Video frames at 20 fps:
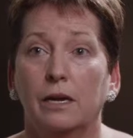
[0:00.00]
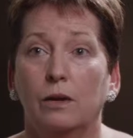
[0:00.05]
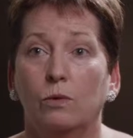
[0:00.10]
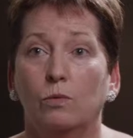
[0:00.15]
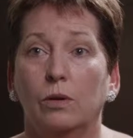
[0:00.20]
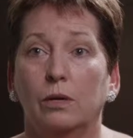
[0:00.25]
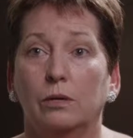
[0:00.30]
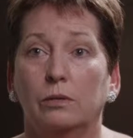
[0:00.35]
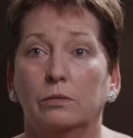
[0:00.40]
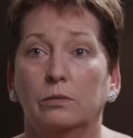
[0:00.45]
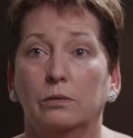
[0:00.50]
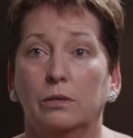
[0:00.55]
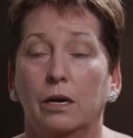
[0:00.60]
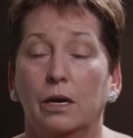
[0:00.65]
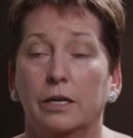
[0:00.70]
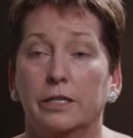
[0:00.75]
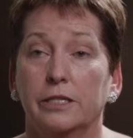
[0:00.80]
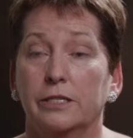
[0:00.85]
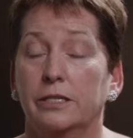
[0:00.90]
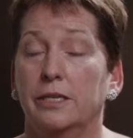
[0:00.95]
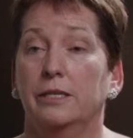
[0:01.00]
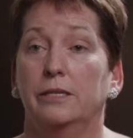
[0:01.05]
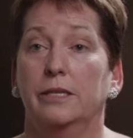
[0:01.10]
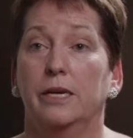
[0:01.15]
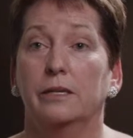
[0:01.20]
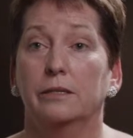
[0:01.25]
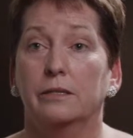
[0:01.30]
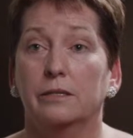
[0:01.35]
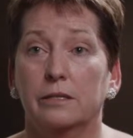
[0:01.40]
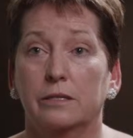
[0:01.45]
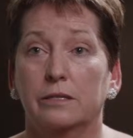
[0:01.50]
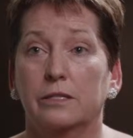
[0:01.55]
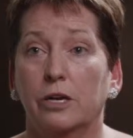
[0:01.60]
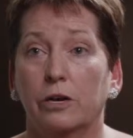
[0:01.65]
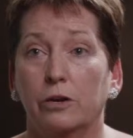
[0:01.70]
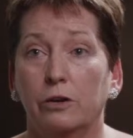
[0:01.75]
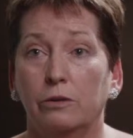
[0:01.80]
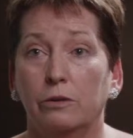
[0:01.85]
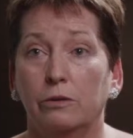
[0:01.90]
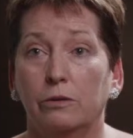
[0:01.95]
Well, I just think that's
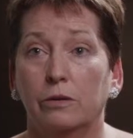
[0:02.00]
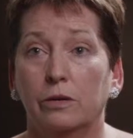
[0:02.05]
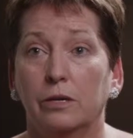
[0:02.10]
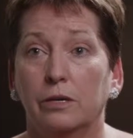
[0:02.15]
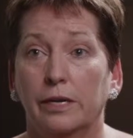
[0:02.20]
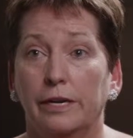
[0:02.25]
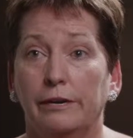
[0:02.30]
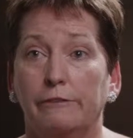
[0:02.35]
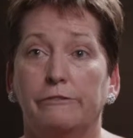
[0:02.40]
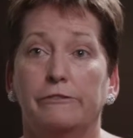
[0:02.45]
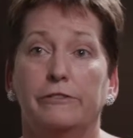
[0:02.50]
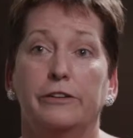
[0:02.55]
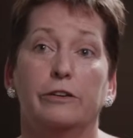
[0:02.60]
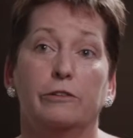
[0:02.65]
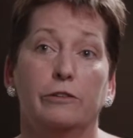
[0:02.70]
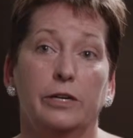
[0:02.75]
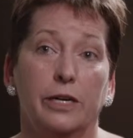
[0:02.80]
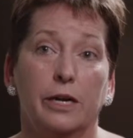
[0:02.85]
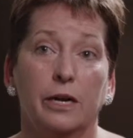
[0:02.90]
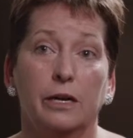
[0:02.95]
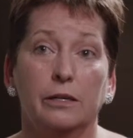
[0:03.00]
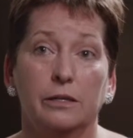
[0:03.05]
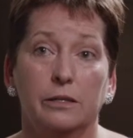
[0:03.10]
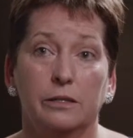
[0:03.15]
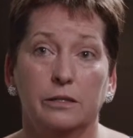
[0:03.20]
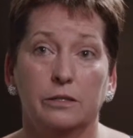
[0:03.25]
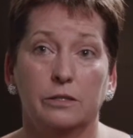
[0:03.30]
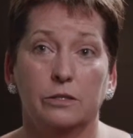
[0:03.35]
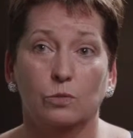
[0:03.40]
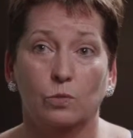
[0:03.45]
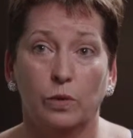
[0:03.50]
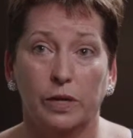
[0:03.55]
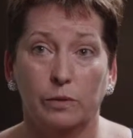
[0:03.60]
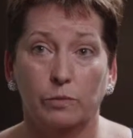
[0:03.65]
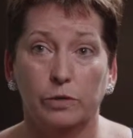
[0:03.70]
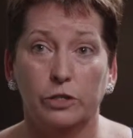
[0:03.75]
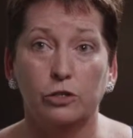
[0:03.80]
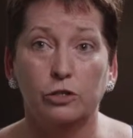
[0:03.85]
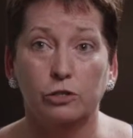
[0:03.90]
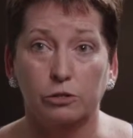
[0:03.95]
so inferior to where
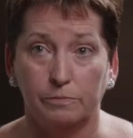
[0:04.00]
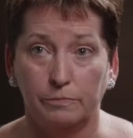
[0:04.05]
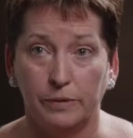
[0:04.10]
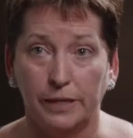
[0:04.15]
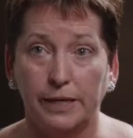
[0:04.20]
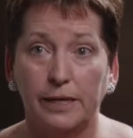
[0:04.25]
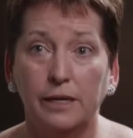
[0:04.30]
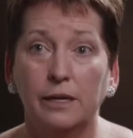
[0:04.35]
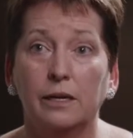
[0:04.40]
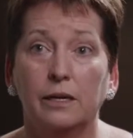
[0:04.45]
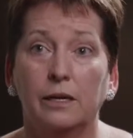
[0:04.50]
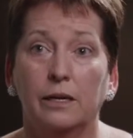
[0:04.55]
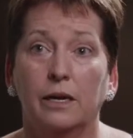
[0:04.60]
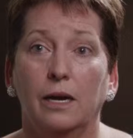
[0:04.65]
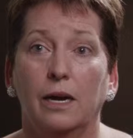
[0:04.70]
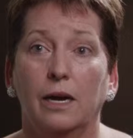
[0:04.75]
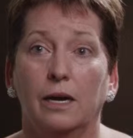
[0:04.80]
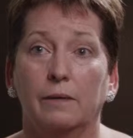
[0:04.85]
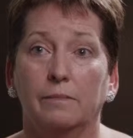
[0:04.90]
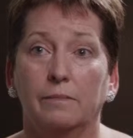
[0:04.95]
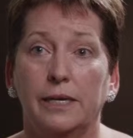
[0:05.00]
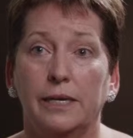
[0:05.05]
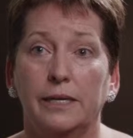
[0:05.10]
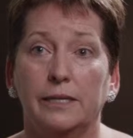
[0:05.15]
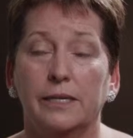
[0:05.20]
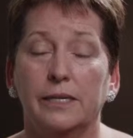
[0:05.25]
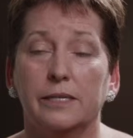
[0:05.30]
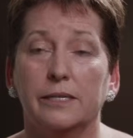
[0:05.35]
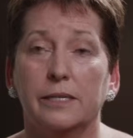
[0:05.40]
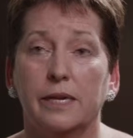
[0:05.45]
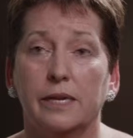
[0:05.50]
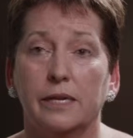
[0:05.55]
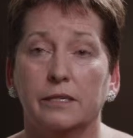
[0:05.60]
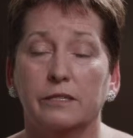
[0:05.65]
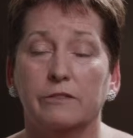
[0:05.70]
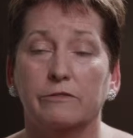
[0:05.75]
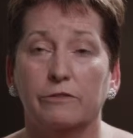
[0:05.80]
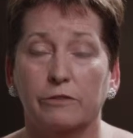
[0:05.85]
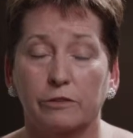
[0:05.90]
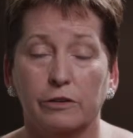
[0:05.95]
we should be in this, and
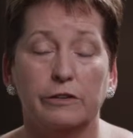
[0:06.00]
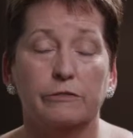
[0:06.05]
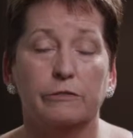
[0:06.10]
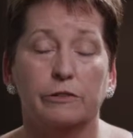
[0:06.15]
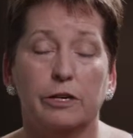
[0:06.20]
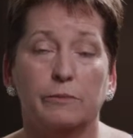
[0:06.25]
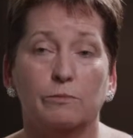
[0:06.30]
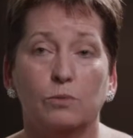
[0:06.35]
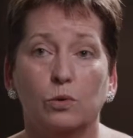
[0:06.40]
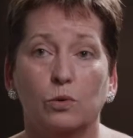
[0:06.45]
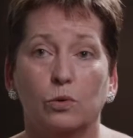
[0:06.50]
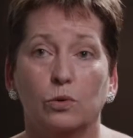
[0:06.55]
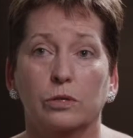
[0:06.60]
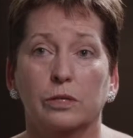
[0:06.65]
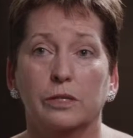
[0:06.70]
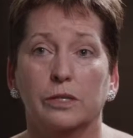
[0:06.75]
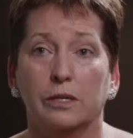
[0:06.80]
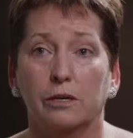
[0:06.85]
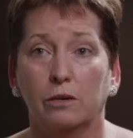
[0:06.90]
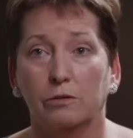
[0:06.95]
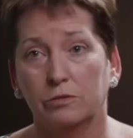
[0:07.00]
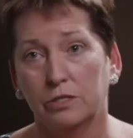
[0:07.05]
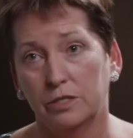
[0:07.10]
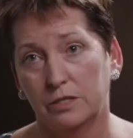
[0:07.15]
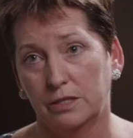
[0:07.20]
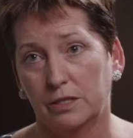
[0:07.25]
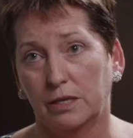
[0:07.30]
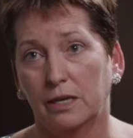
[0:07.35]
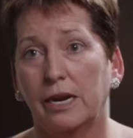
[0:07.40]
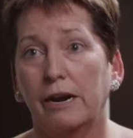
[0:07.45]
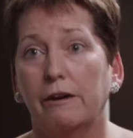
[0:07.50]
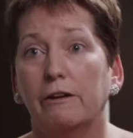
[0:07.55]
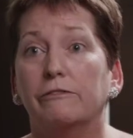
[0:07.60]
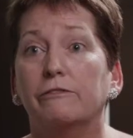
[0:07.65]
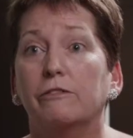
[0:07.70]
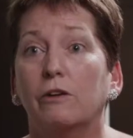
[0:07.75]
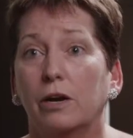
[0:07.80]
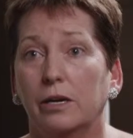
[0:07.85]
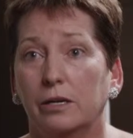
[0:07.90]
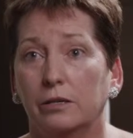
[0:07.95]
it's very, very important, and I'll just to
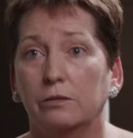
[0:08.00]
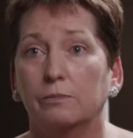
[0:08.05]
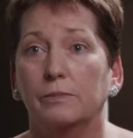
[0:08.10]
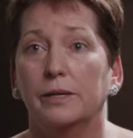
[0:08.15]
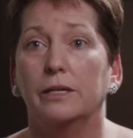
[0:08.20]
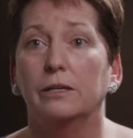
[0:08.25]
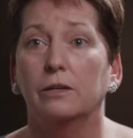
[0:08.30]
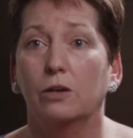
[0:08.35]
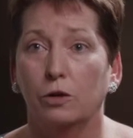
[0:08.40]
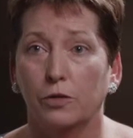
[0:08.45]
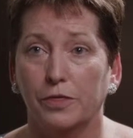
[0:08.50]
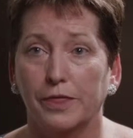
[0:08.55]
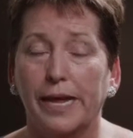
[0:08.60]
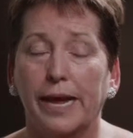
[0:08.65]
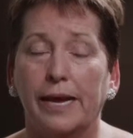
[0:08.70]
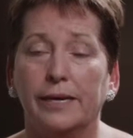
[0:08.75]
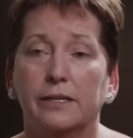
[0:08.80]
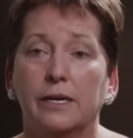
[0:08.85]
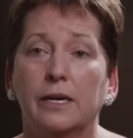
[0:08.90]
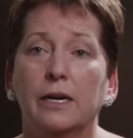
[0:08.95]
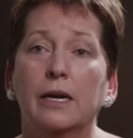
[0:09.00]
clarify a little bit on that.